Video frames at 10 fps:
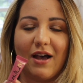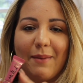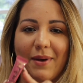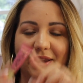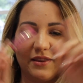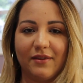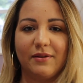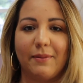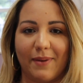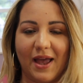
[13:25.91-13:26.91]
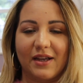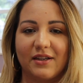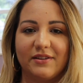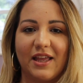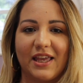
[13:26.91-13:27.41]
I bought the pack
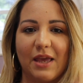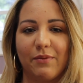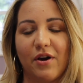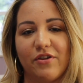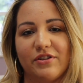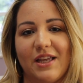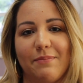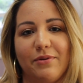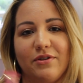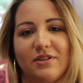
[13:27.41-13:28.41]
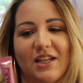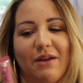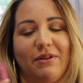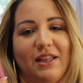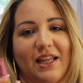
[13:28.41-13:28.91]
that came with other samples, and I
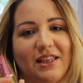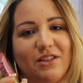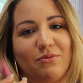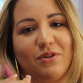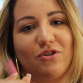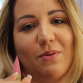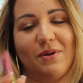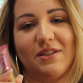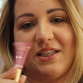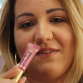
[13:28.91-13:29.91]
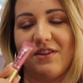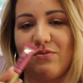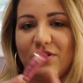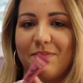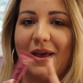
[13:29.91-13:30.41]
really like this one, so I'm going to see if
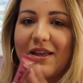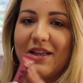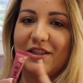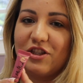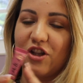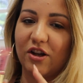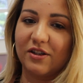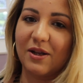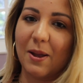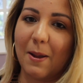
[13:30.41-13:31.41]
this one's back in stock.